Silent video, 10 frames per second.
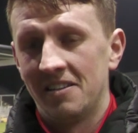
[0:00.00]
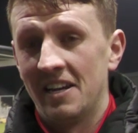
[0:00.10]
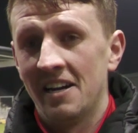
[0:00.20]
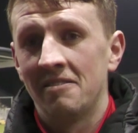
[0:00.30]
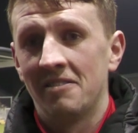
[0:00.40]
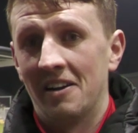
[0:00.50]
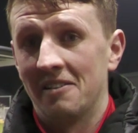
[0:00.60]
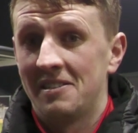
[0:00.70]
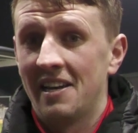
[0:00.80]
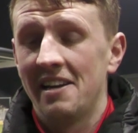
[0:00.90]
Yeah,
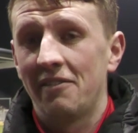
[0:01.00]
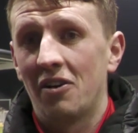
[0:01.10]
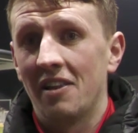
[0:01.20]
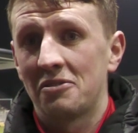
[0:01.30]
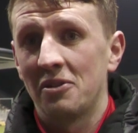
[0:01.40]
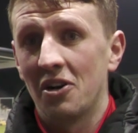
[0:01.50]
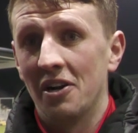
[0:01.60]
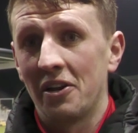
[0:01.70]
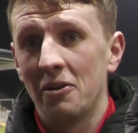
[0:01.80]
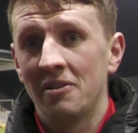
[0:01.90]
right, so that's what you
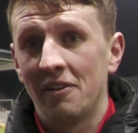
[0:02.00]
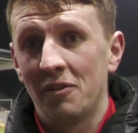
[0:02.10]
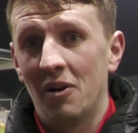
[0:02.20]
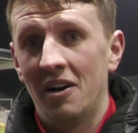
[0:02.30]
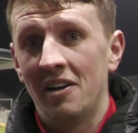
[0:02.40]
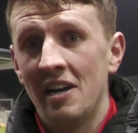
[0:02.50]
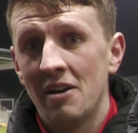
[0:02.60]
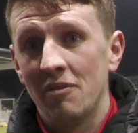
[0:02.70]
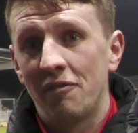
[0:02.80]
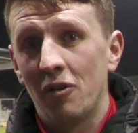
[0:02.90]
got to do if you want
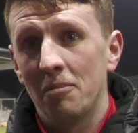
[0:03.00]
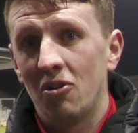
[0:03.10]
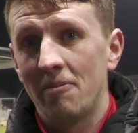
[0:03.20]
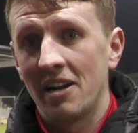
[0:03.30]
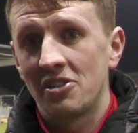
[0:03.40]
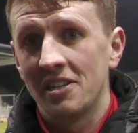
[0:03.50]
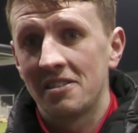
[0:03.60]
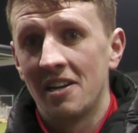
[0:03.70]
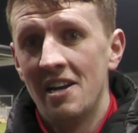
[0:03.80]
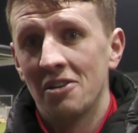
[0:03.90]
to win football
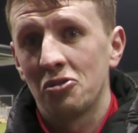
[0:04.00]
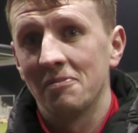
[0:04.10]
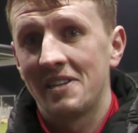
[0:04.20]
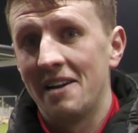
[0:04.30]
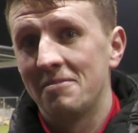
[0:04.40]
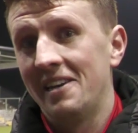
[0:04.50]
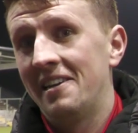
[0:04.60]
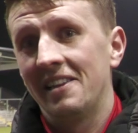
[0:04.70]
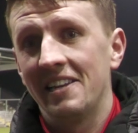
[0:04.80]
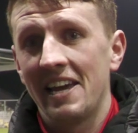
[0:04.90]
matches. Sometimes they
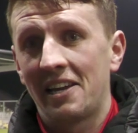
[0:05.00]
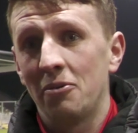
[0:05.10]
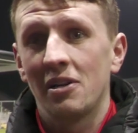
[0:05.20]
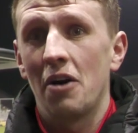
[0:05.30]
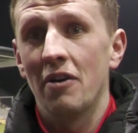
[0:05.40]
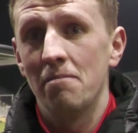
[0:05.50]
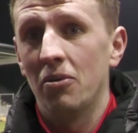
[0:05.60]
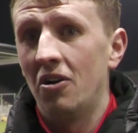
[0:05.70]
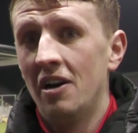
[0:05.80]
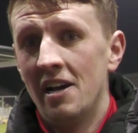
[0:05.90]
nick you and go in,
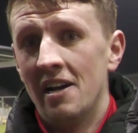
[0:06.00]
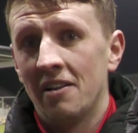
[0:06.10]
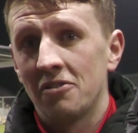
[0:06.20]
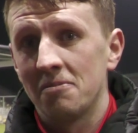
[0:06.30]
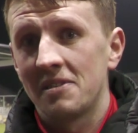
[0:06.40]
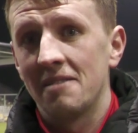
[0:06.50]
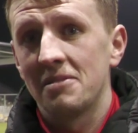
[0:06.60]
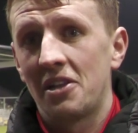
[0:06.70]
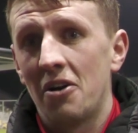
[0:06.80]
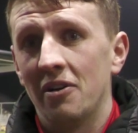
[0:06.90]
but sometimes
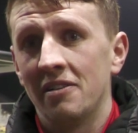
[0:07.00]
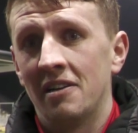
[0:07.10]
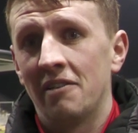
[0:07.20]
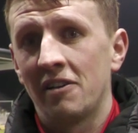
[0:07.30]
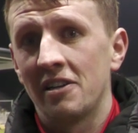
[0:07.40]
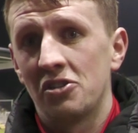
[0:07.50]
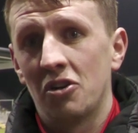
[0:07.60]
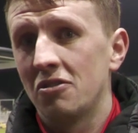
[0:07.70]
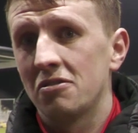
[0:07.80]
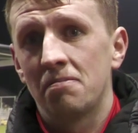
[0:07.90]
they don't, and I think it
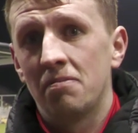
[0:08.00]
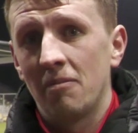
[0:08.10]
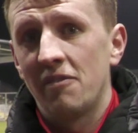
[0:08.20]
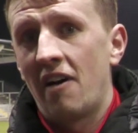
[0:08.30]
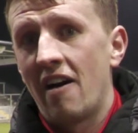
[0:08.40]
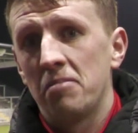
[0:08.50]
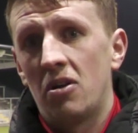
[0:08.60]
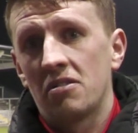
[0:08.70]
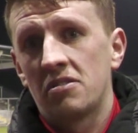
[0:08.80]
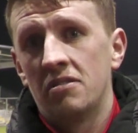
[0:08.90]
showed us probably 5
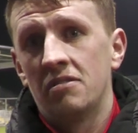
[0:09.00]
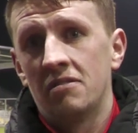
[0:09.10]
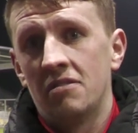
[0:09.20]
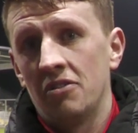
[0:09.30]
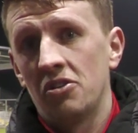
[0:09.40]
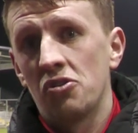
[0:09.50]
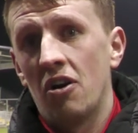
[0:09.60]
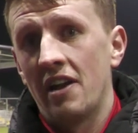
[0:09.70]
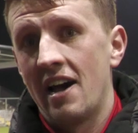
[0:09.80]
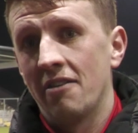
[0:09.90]
blocks on the
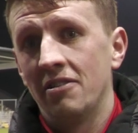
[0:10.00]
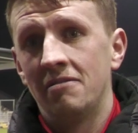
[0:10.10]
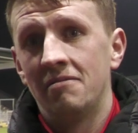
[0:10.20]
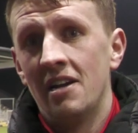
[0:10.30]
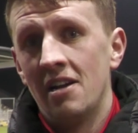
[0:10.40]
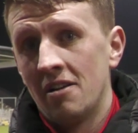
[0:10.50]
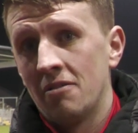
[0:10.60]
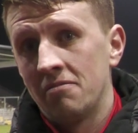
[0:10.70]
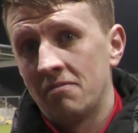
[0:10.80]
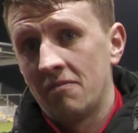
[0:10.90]
trot there, and
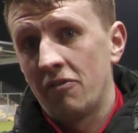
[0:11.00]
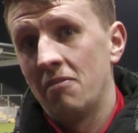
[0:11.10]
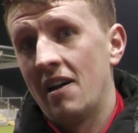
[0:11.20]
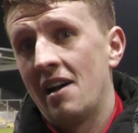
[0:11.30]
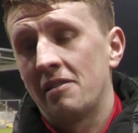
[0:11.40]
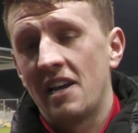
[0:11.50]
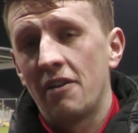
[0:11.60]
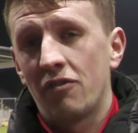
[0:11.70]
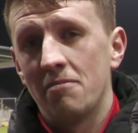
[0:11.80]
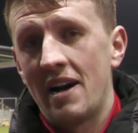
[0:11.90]
from
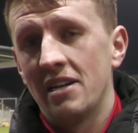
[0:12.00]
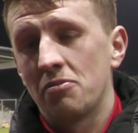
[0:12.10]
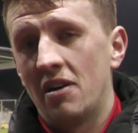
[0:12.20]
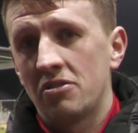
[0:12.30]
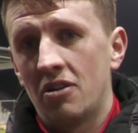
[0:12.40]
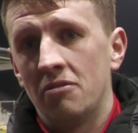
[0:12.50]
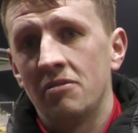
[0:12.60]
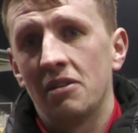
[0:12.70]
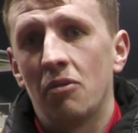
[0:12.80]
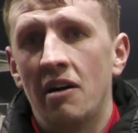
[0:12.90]
saves from Matt as well, so
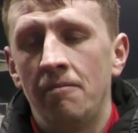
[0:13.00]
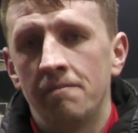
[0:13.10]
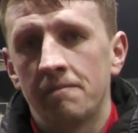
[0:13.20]
we did well.